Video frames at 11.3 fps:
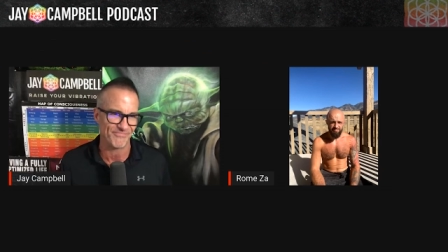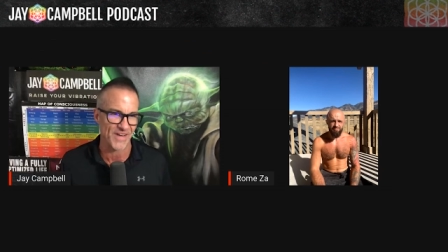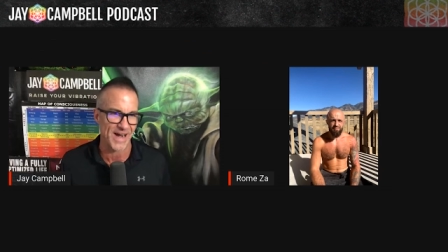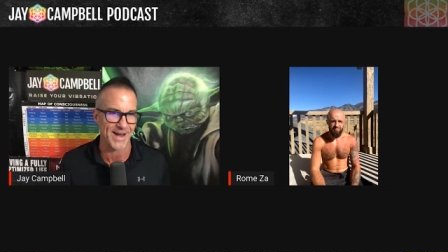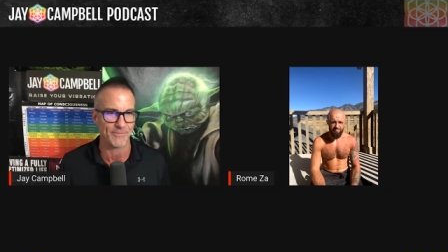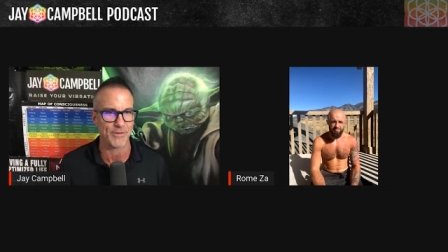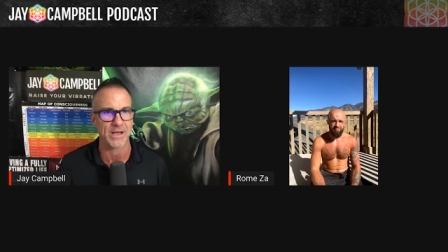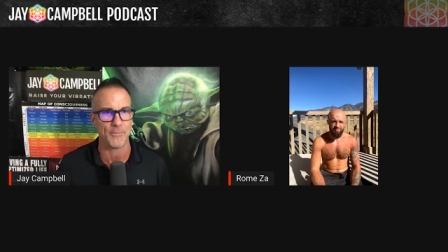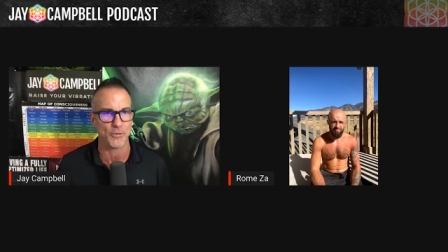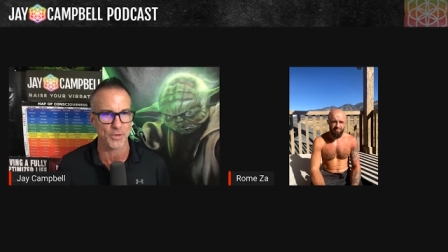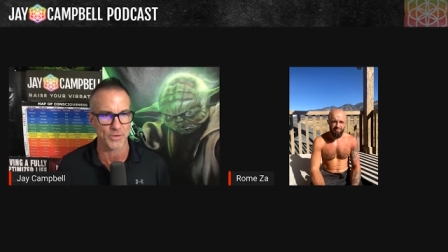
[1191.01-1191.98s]
Fine, we
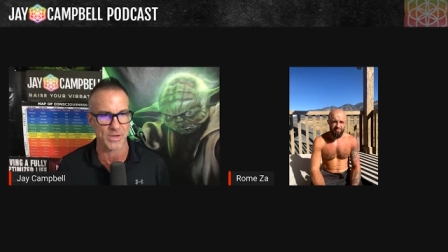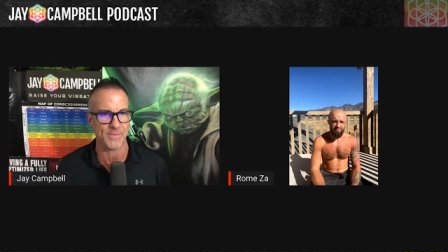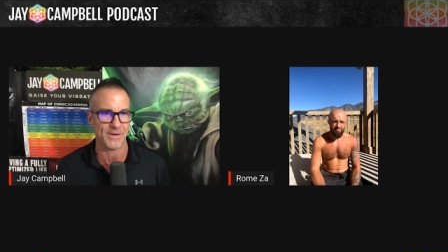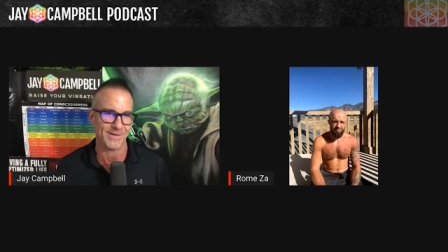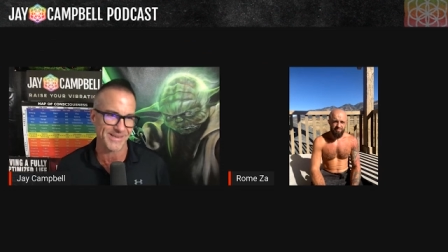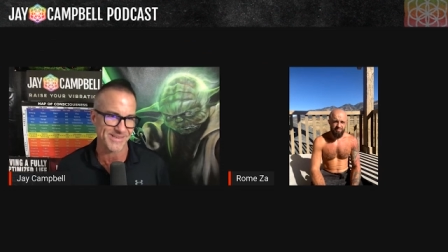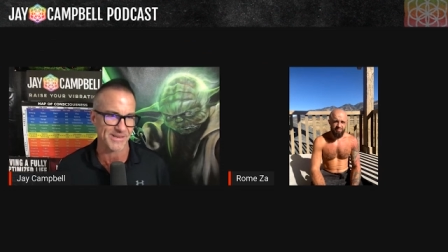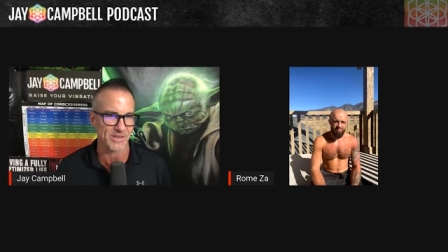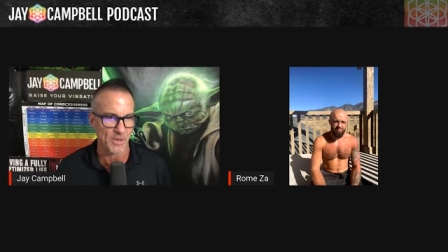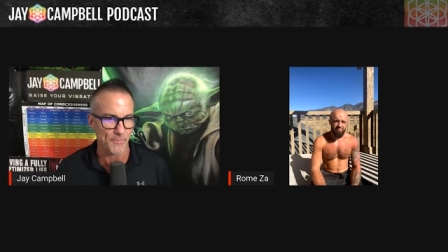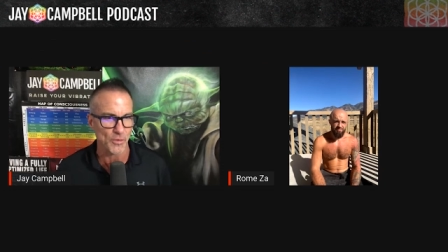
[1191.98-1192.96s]
come to an agreement. It's
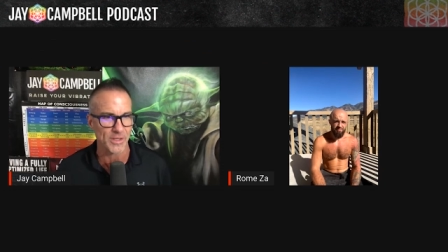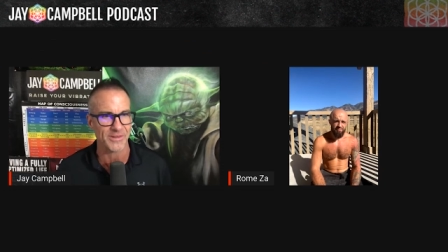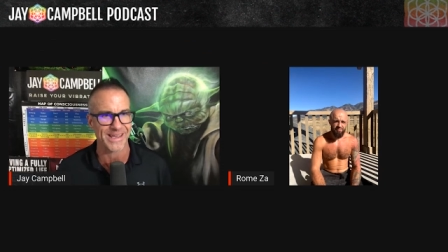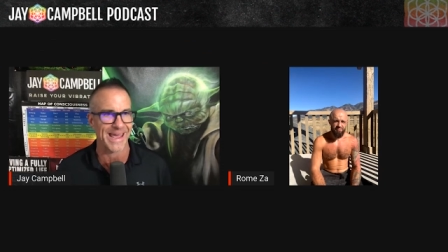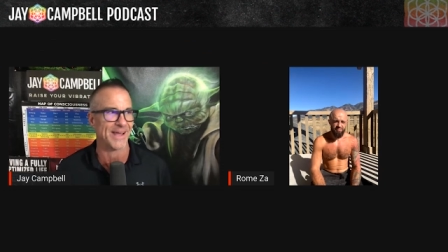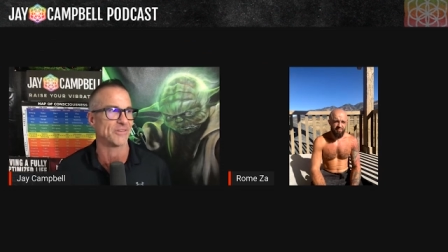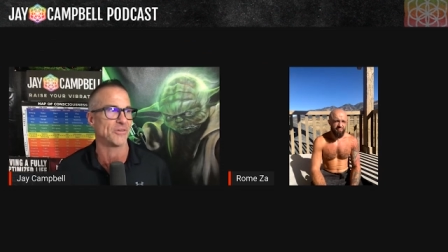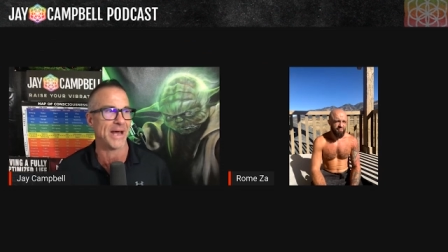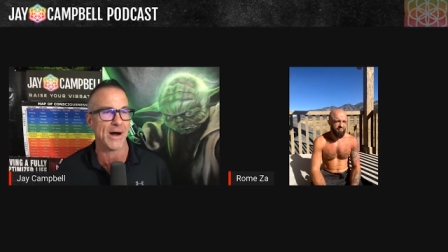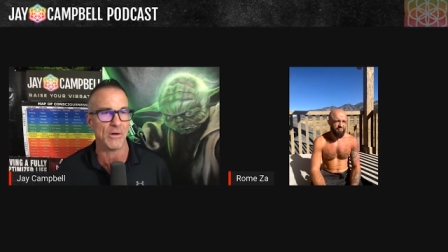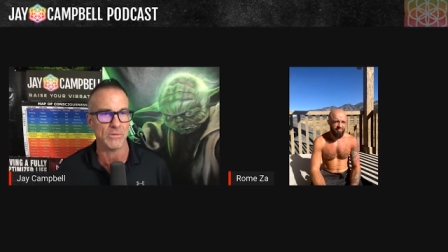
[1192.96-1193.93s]
completely canceled
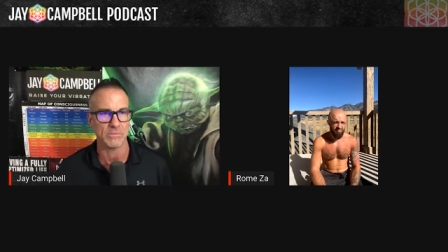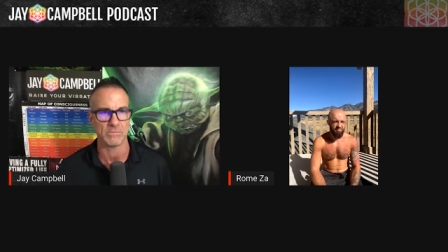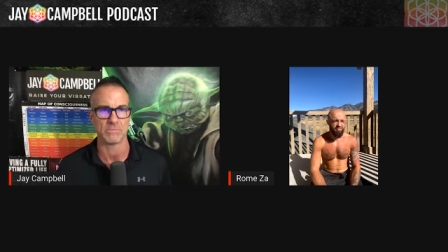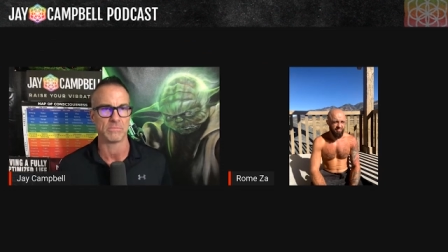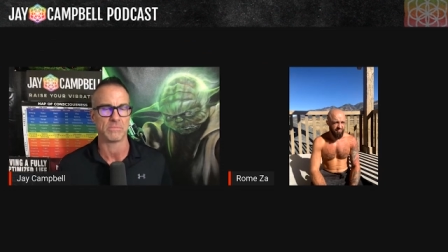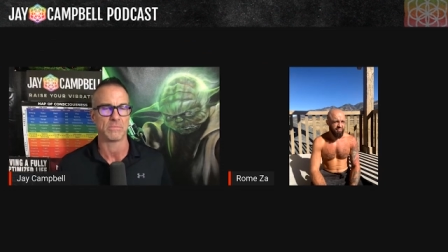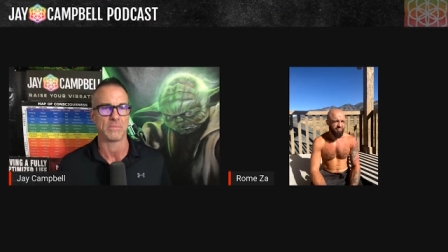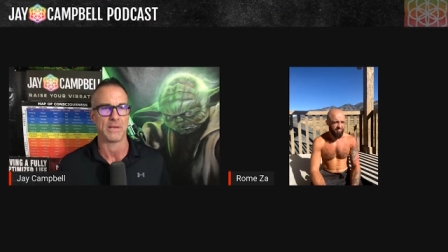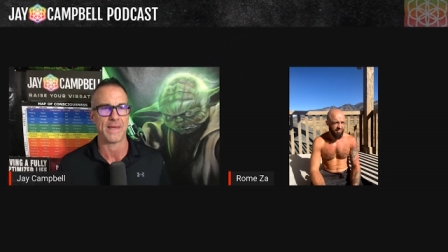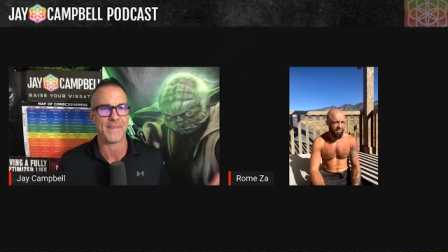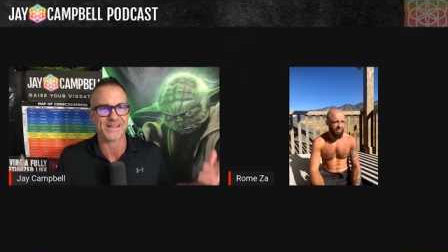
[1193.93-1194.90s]
out."
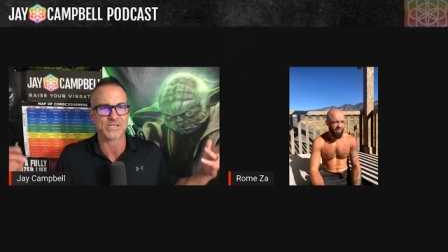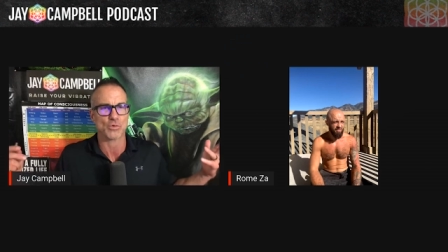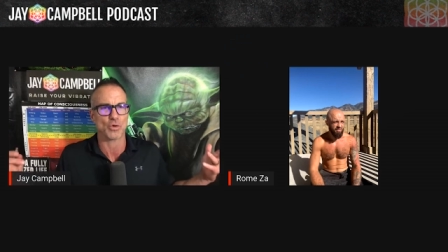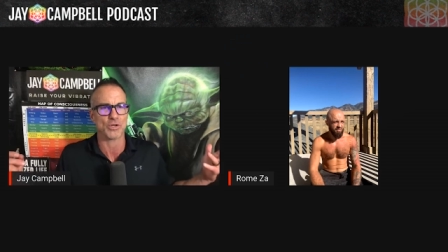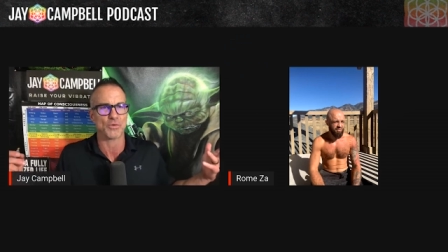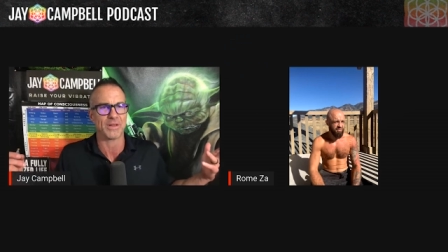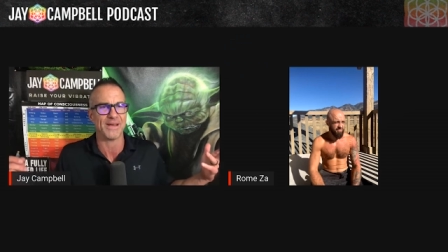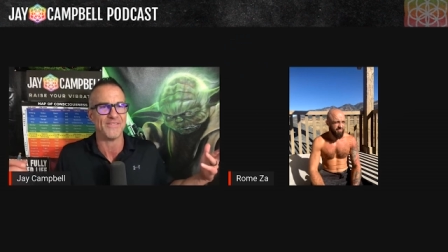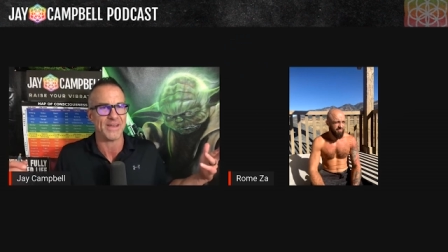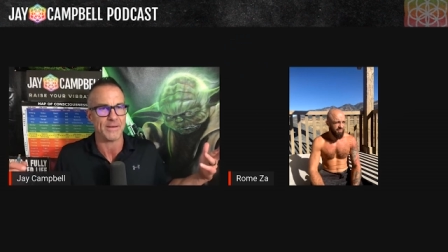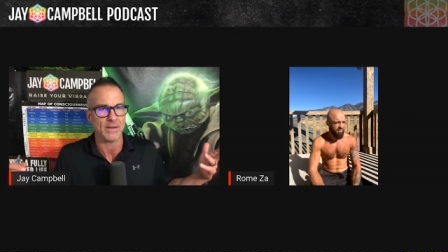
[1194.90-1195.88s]
And yeah. that's the world that we
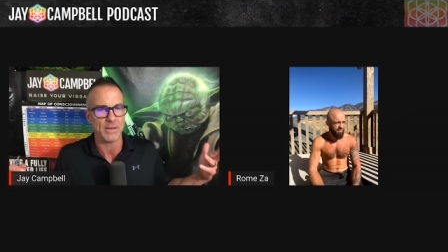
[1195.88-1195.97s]
live in.